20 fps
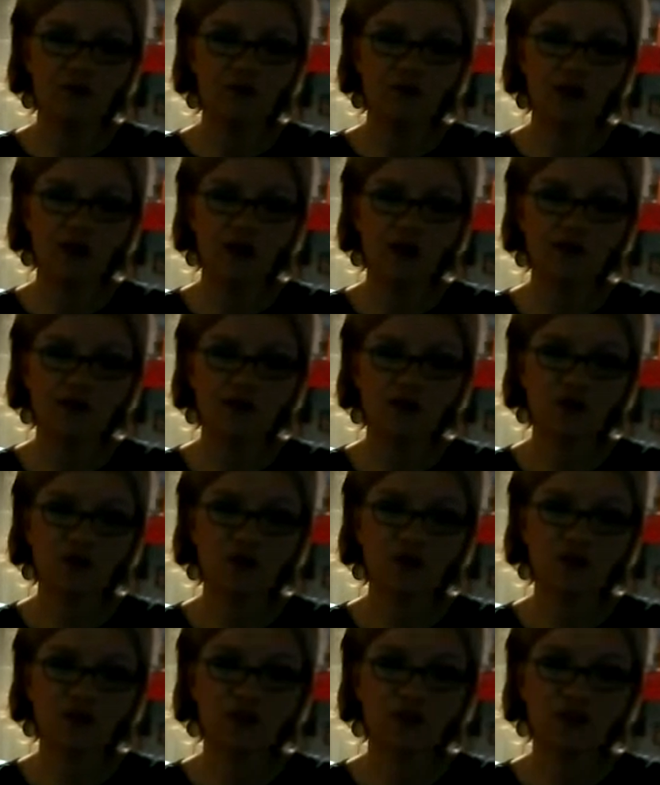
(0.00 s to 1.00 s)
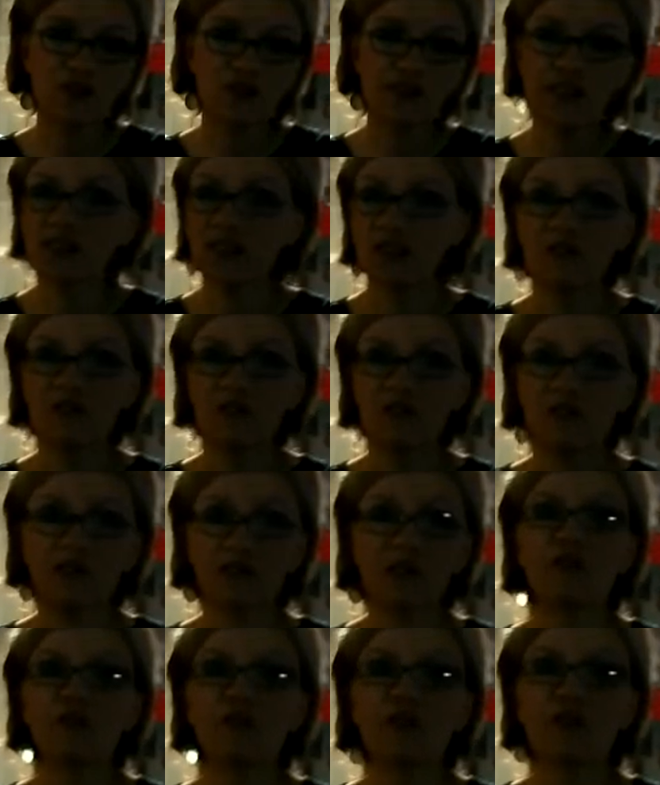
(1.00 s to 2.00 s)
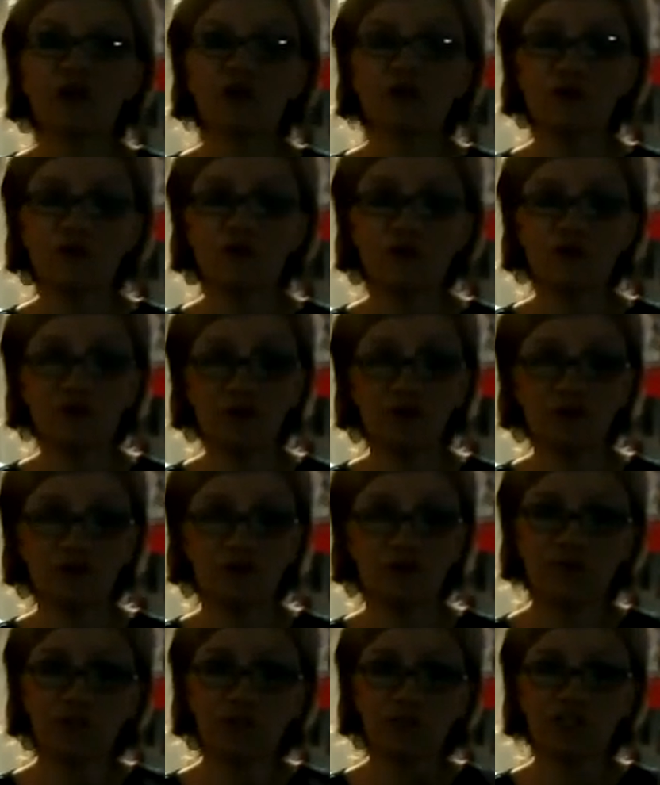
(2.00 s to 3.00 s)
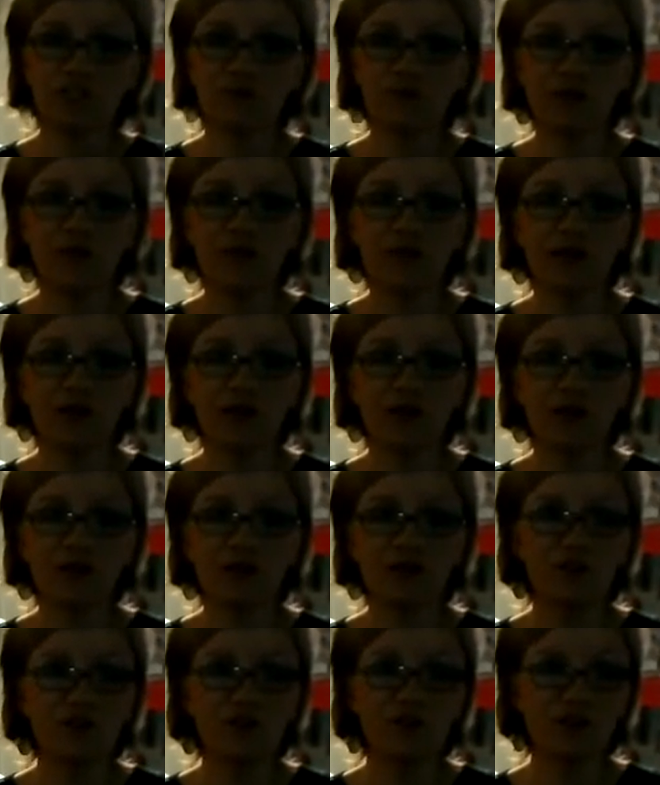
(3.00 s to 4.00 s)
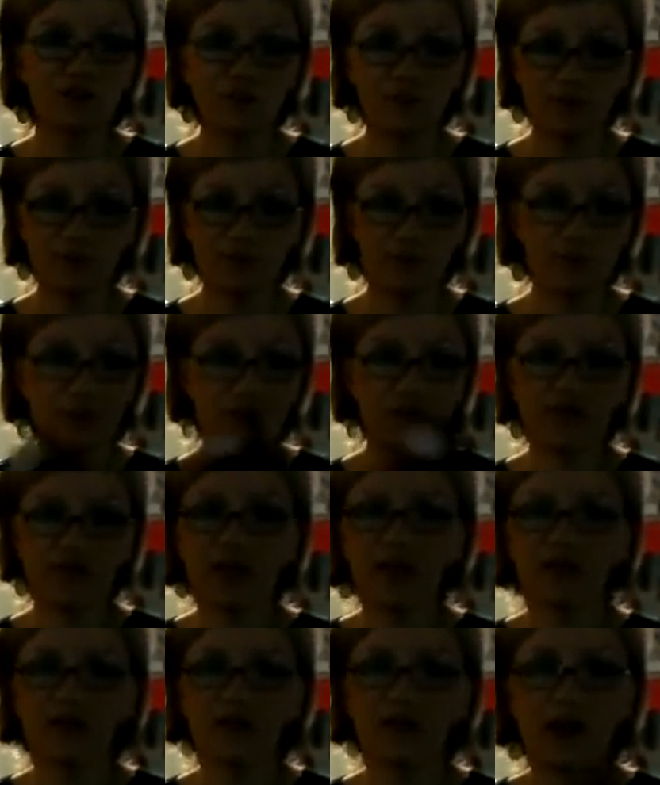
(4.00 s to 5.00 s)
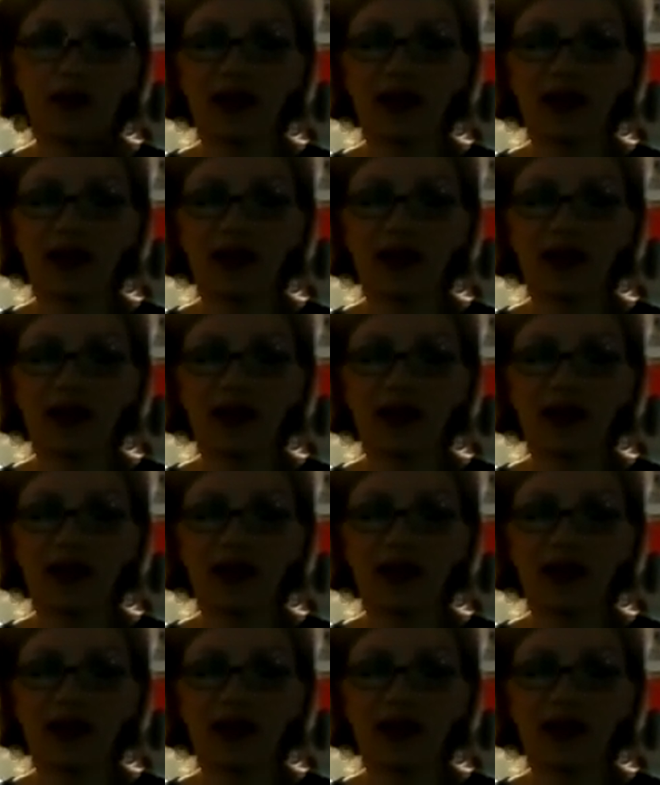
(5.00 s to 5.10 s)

but also you can just get up and go. So if you're finishing up that hair and you need to put this down in your